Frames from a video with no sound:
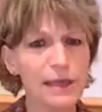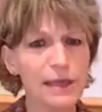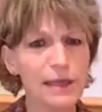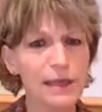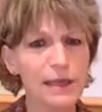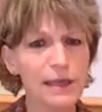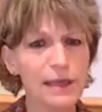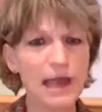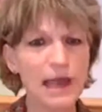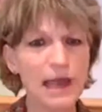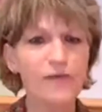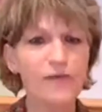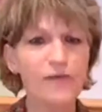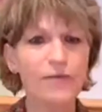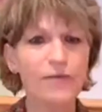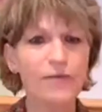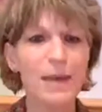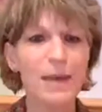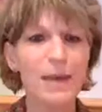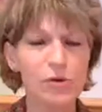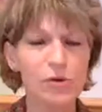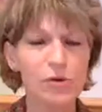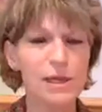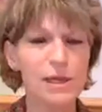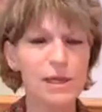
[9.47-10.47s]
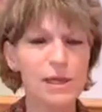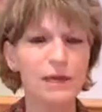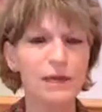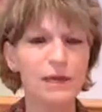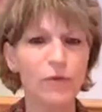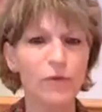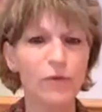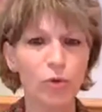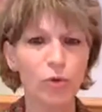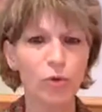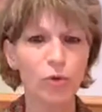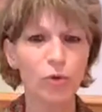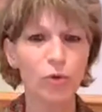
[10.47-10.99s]
staff members
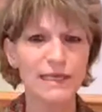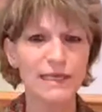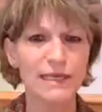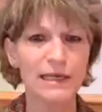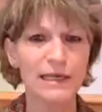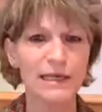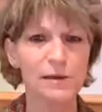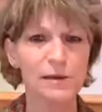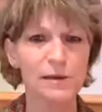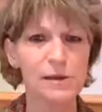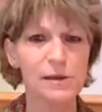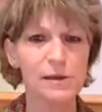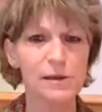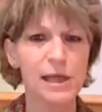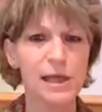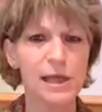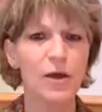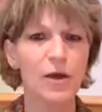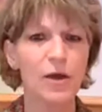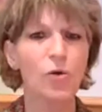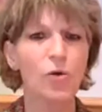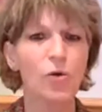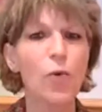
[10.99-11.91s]
and volunteers